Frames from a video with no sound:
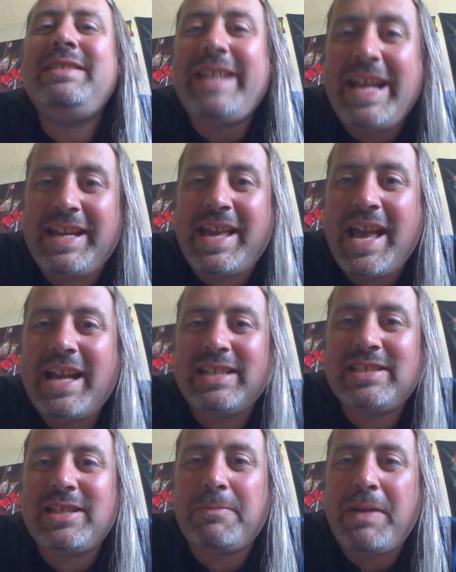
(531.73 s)

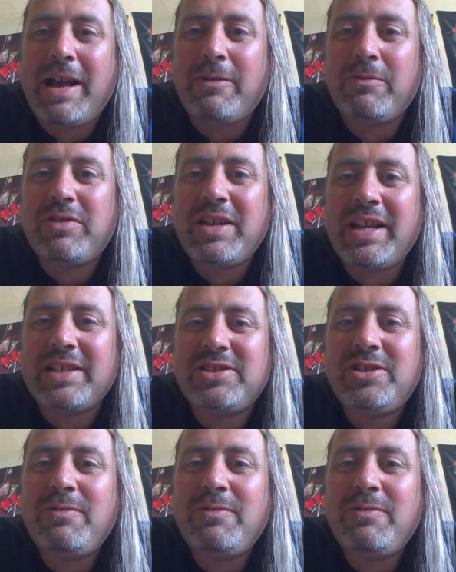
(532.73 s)
dickheads about this.